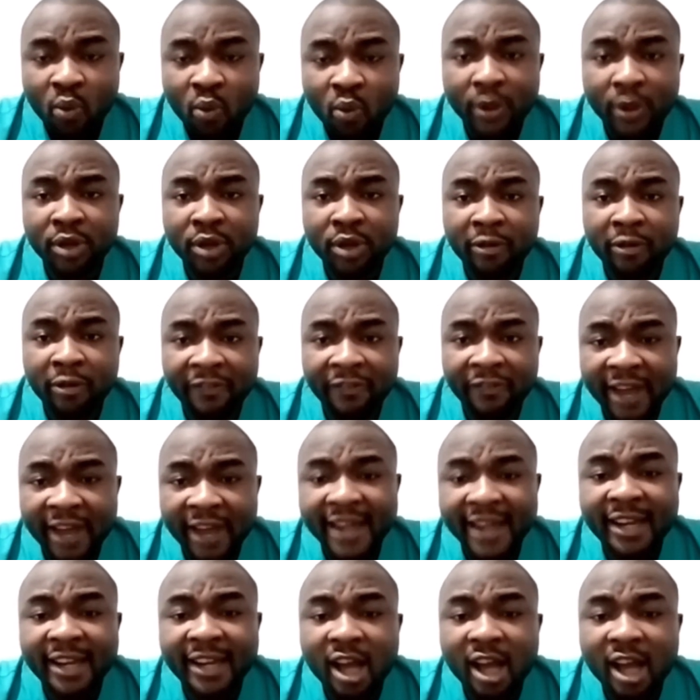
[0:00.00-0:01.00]
We need to
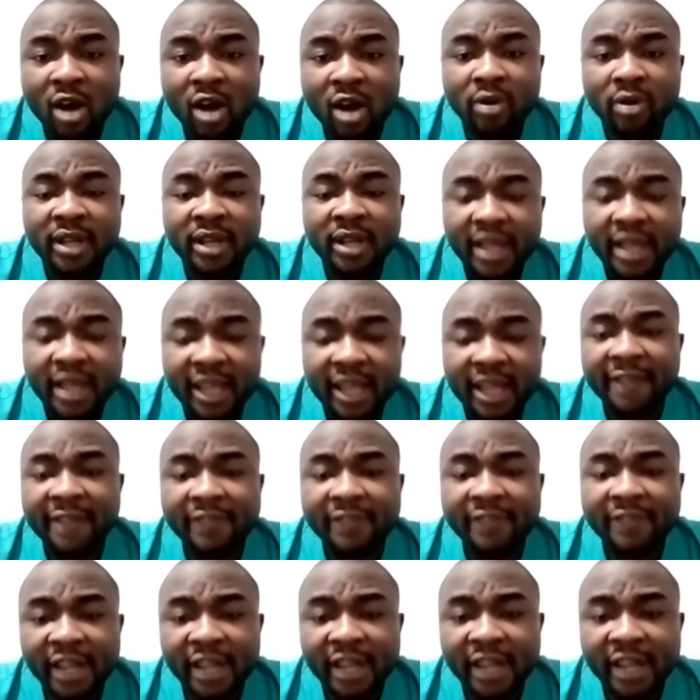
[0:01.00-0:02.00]
find out
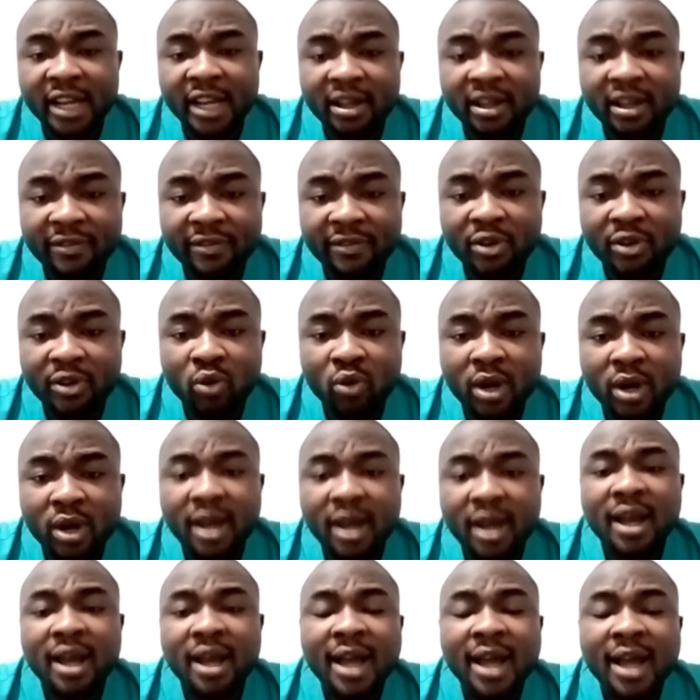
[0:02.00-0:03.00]
if the
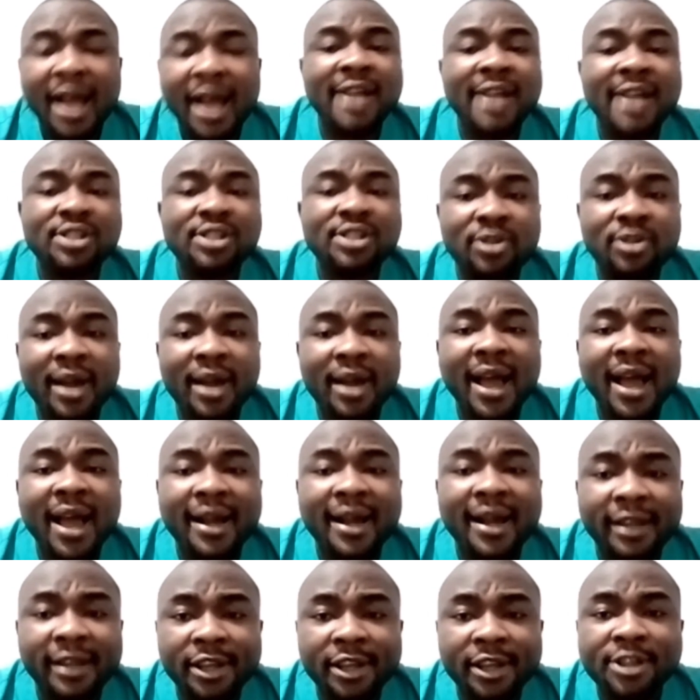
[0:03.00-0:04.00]
individual has not
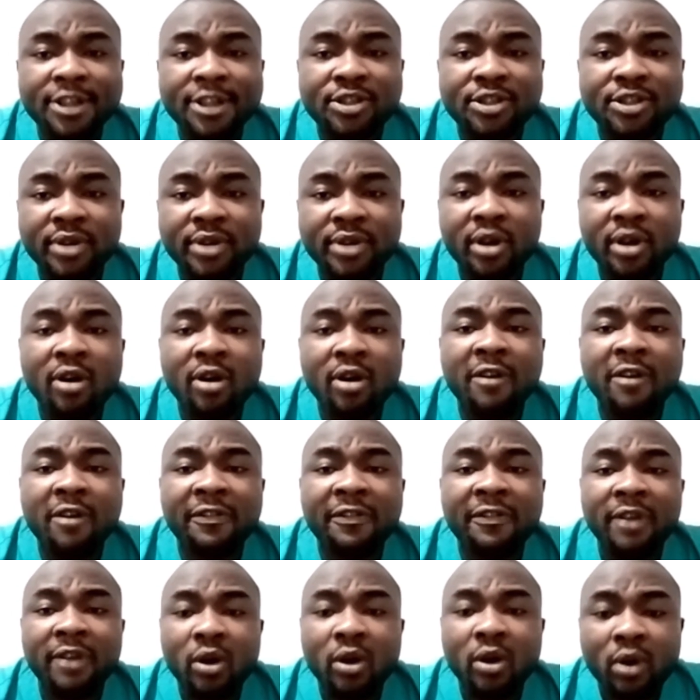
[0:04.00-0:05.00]
had a history
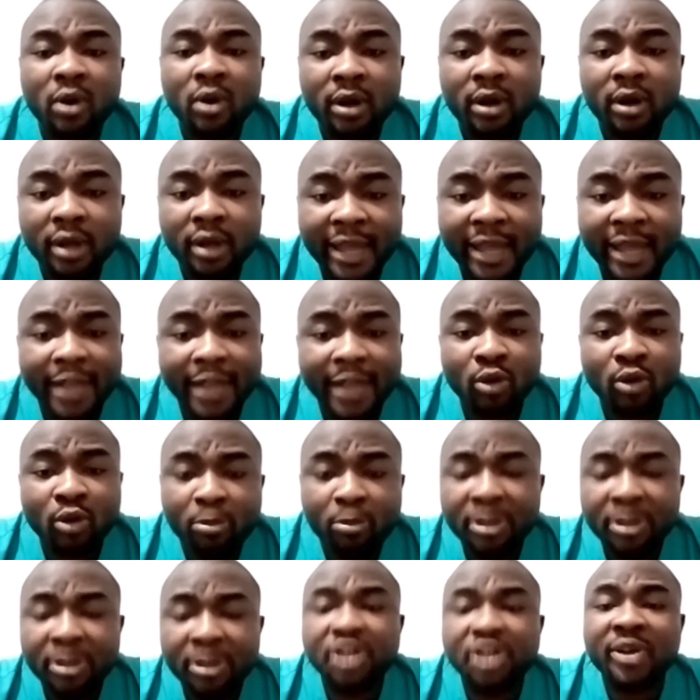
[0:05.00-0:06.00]
of
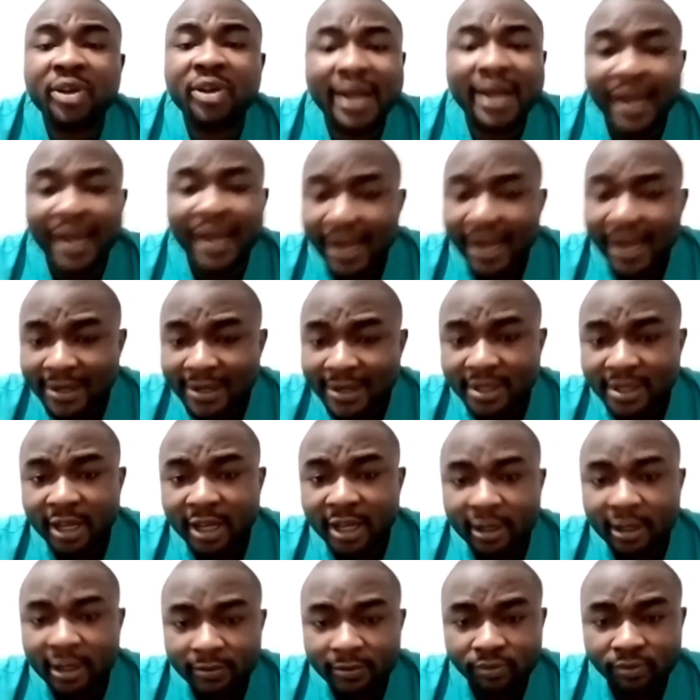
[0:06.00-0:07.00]
endometrial
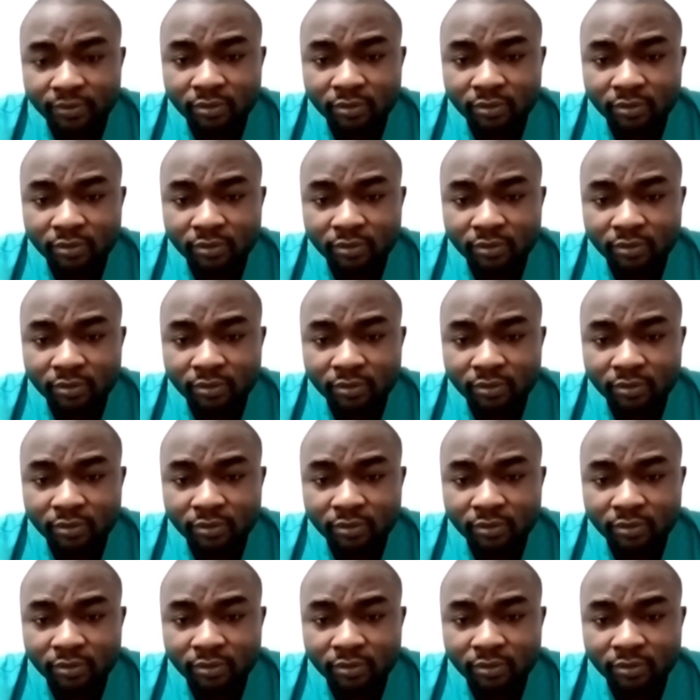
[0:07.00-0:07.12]
cancer.